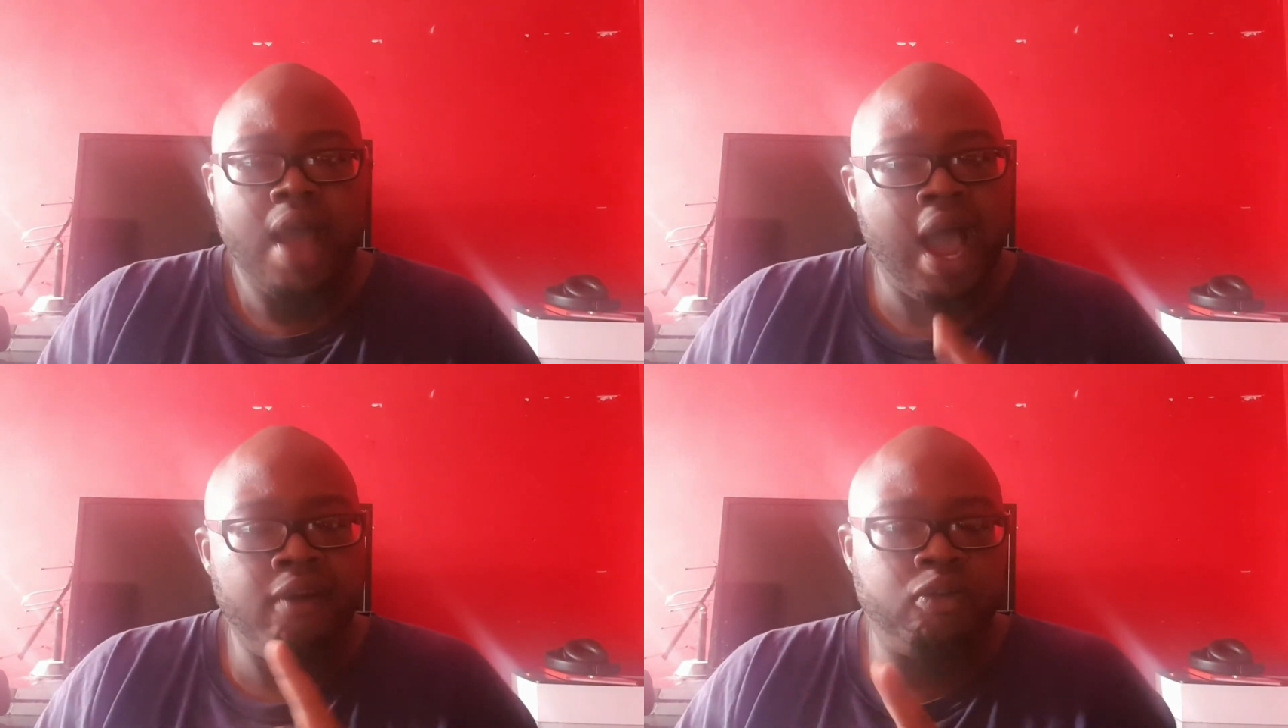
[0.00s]

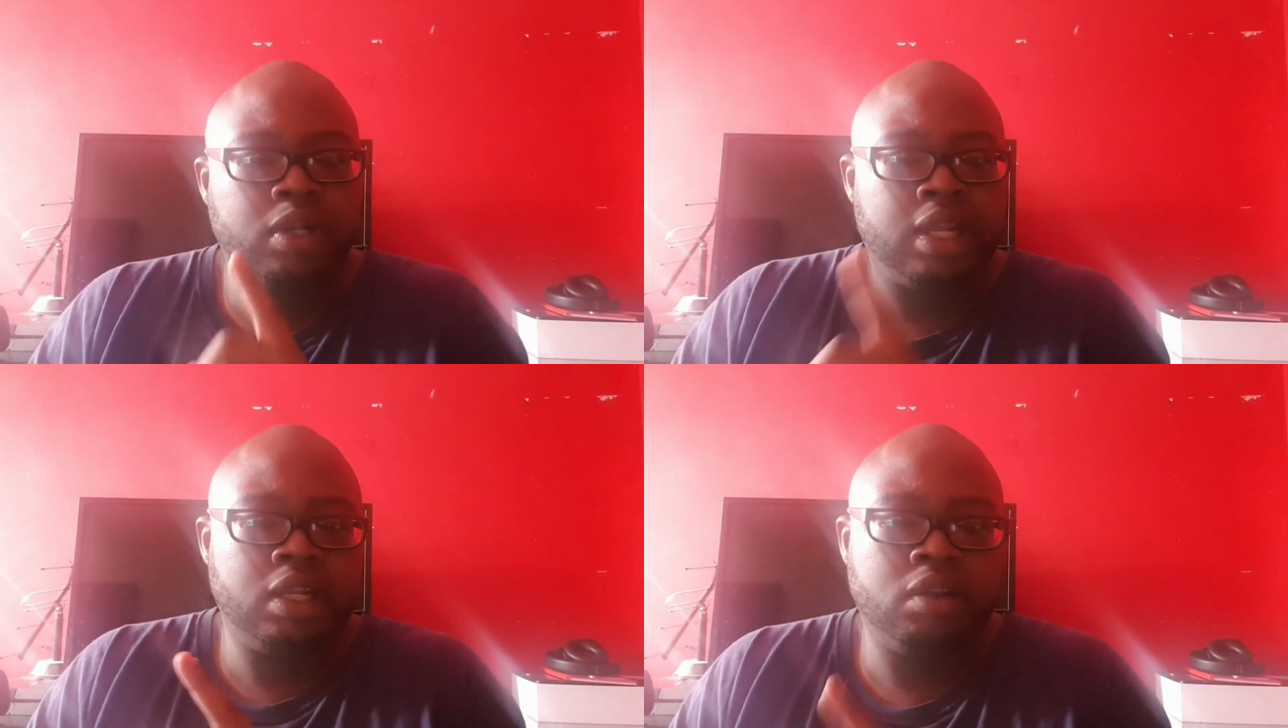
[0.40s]
I
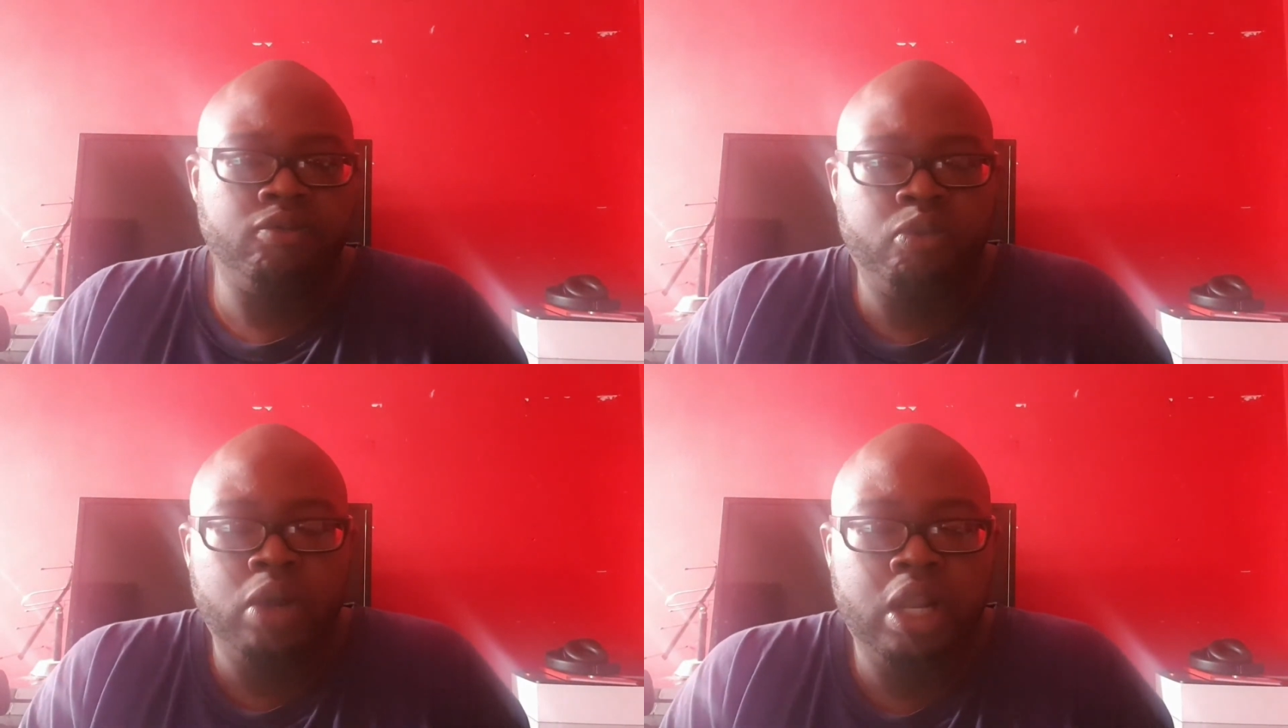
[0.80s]
thought they
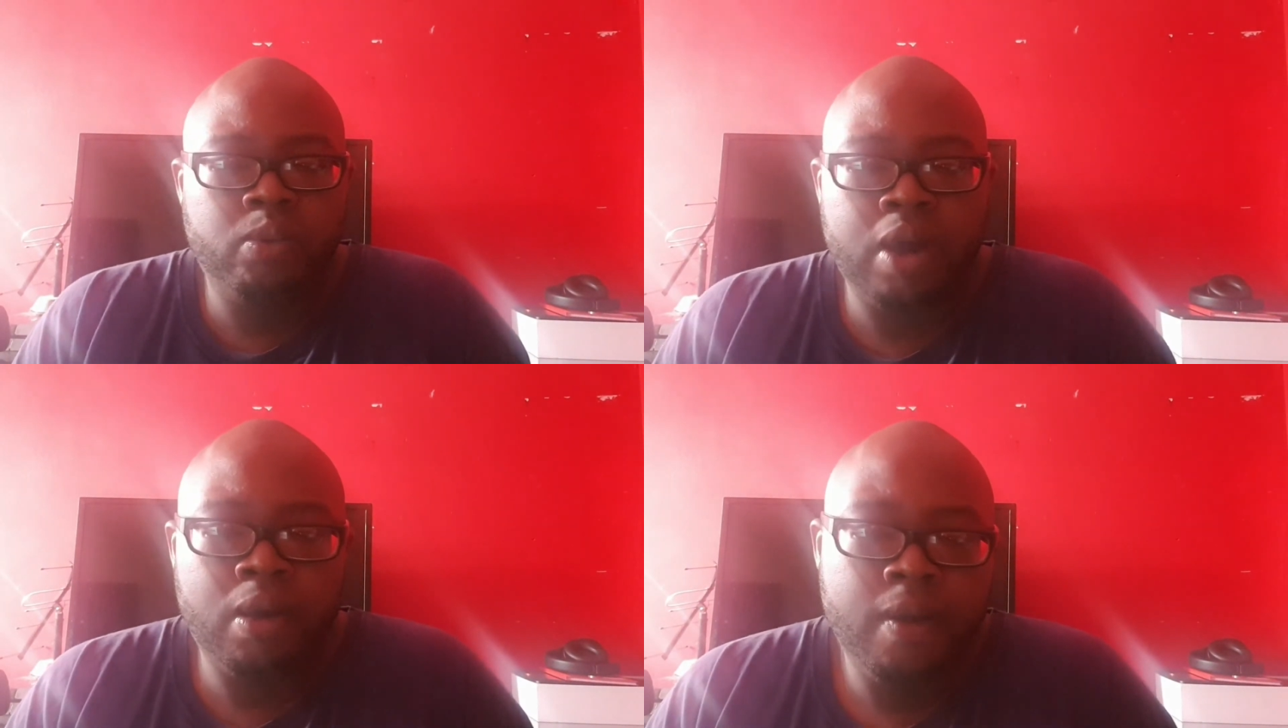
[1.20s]
did really
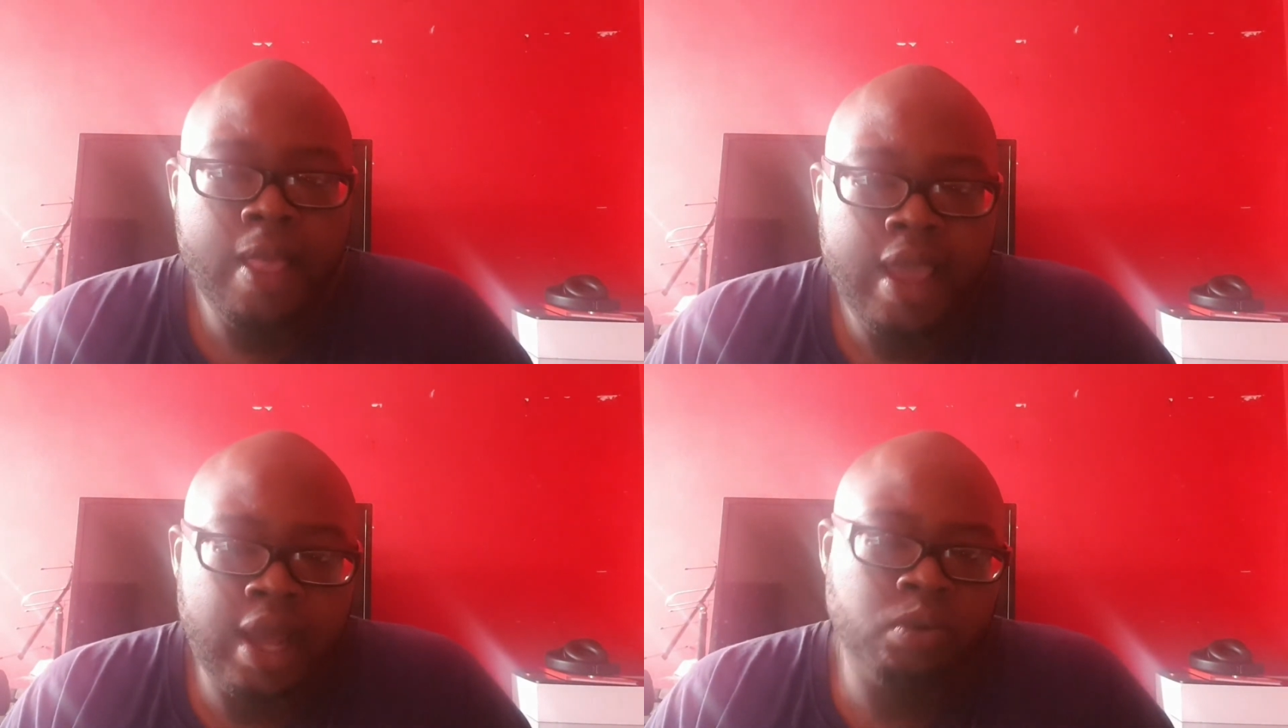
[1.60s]
well,
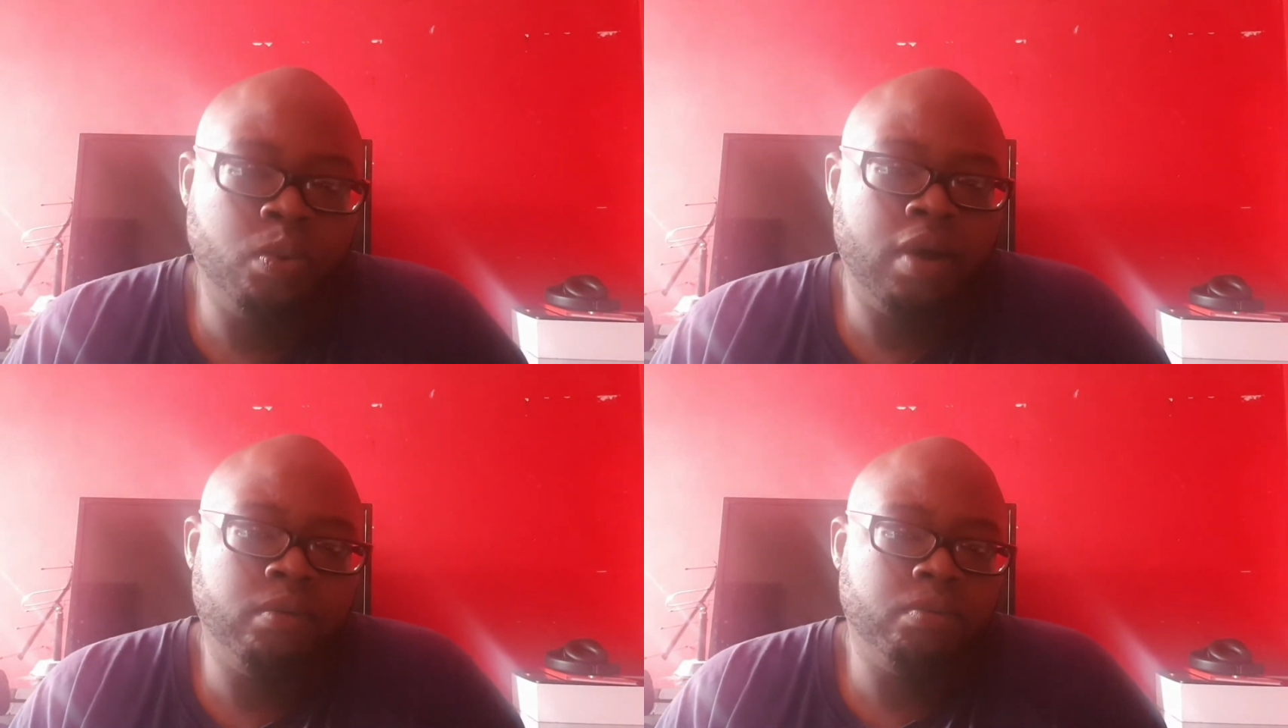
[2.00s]

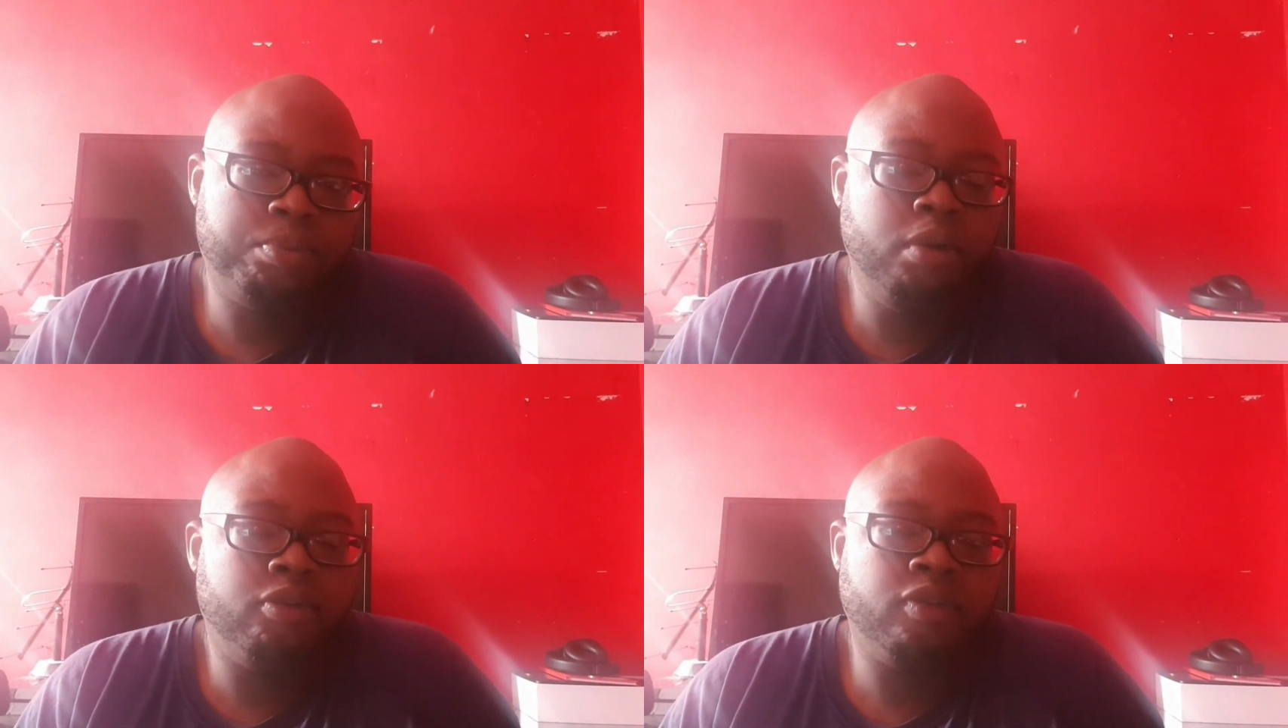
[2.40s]
and one
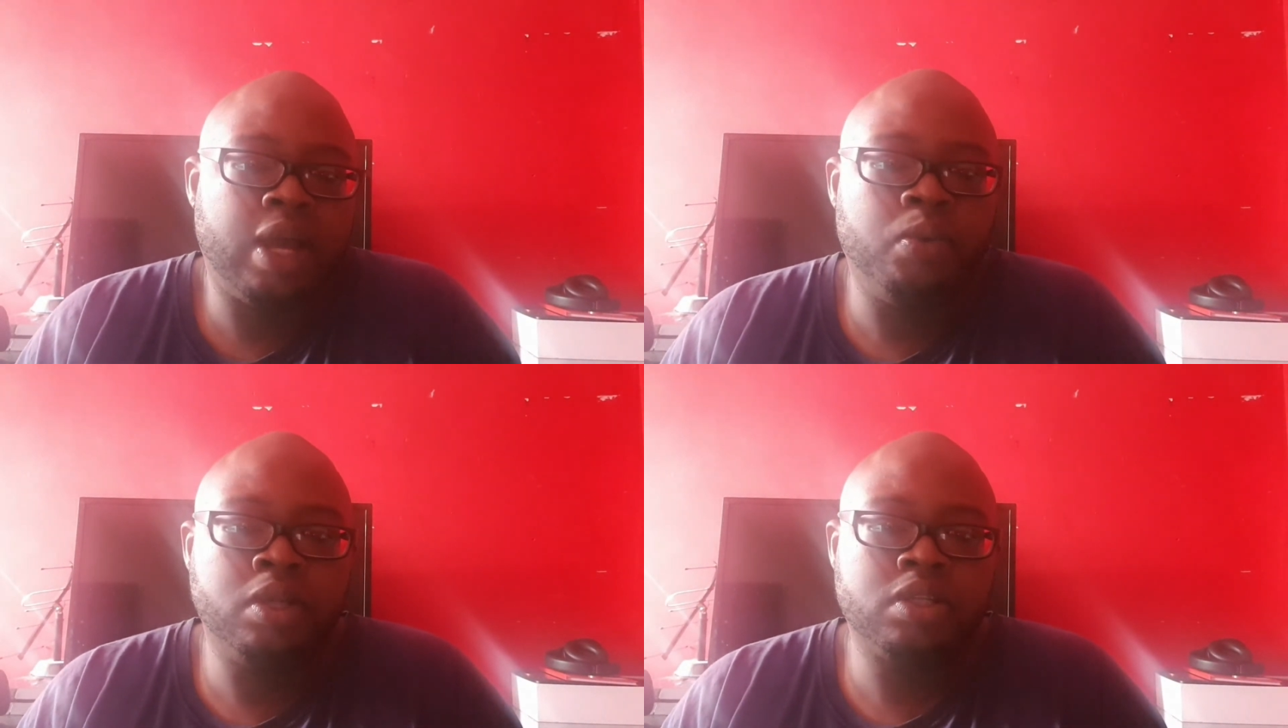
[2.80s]
proof of
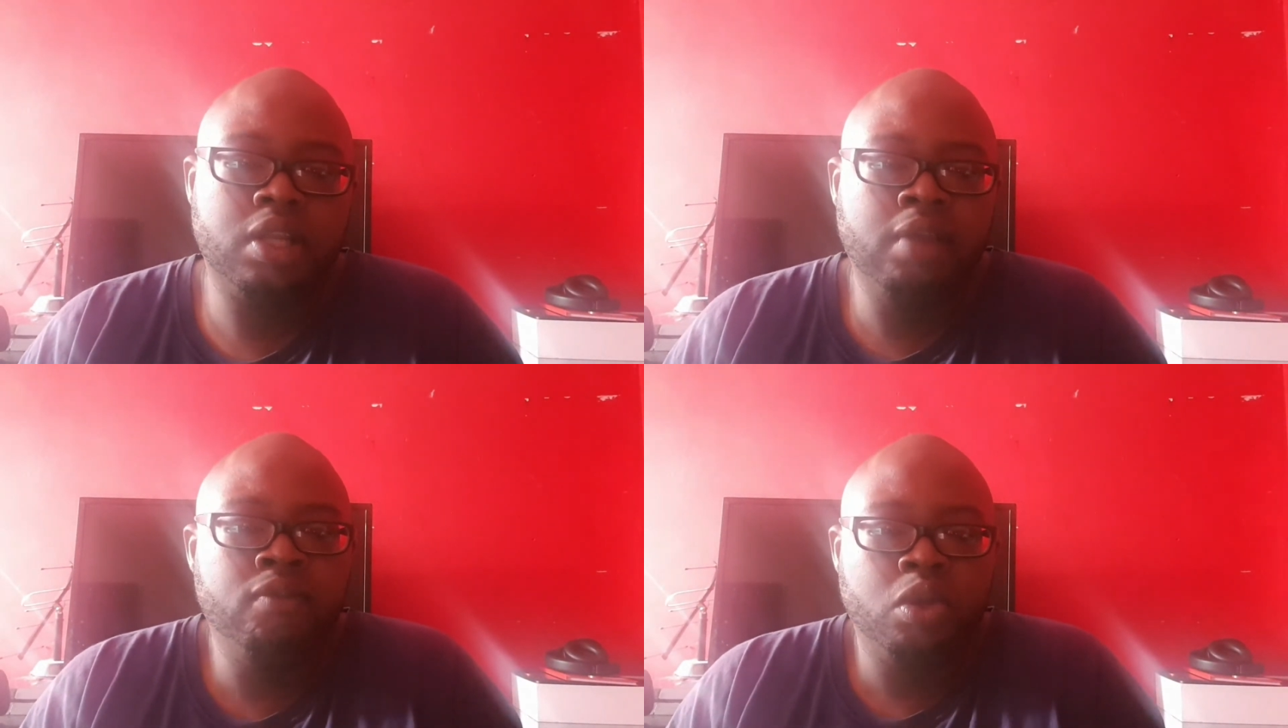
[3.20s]
that was,
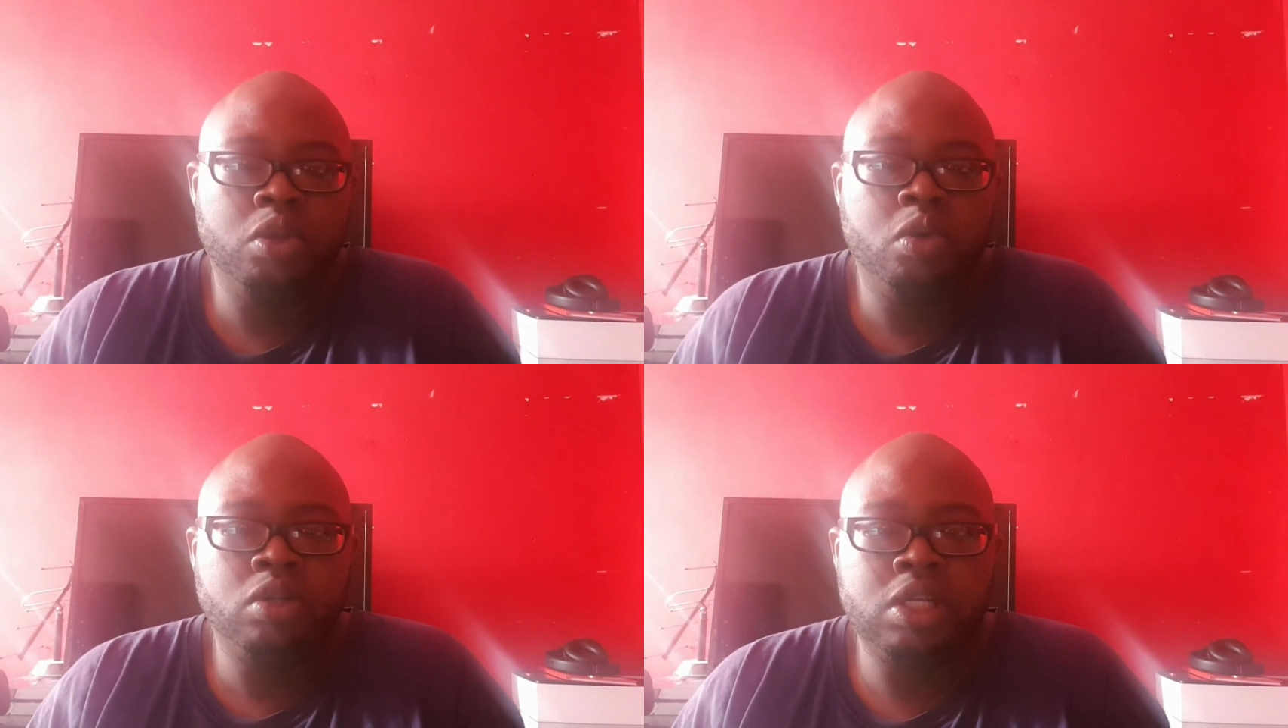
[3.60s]
even though,
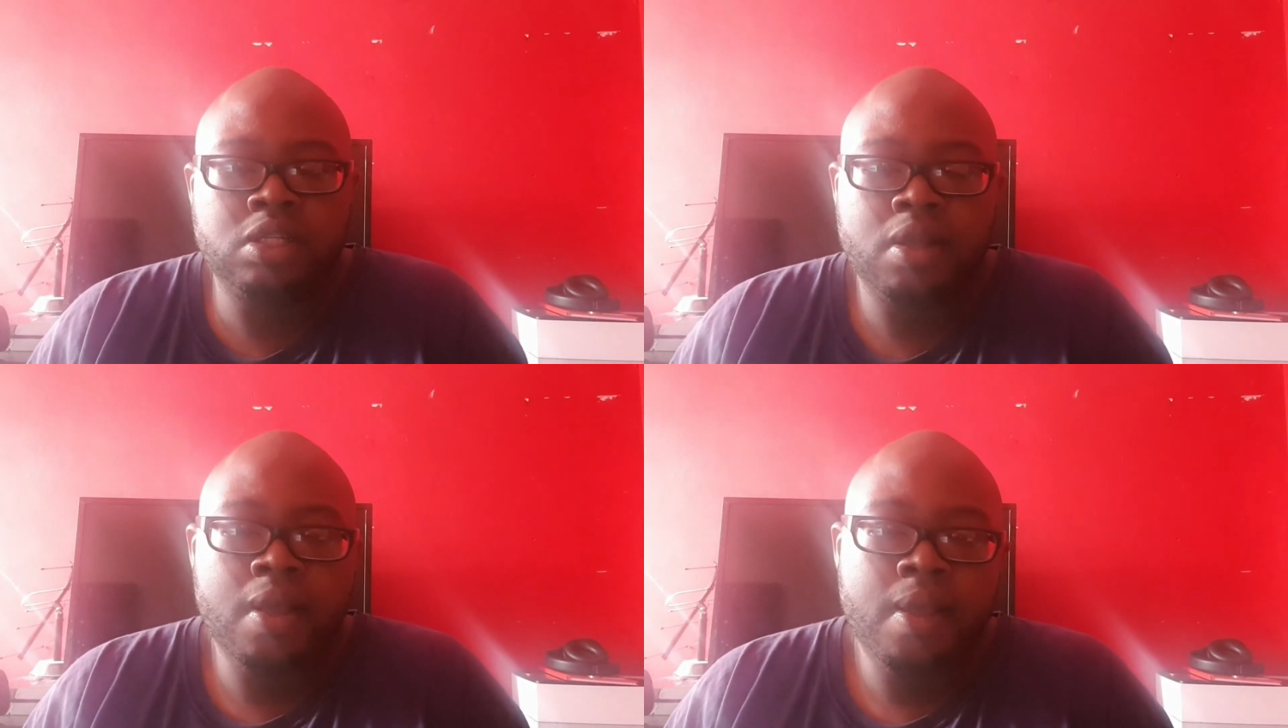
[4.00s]
you know, these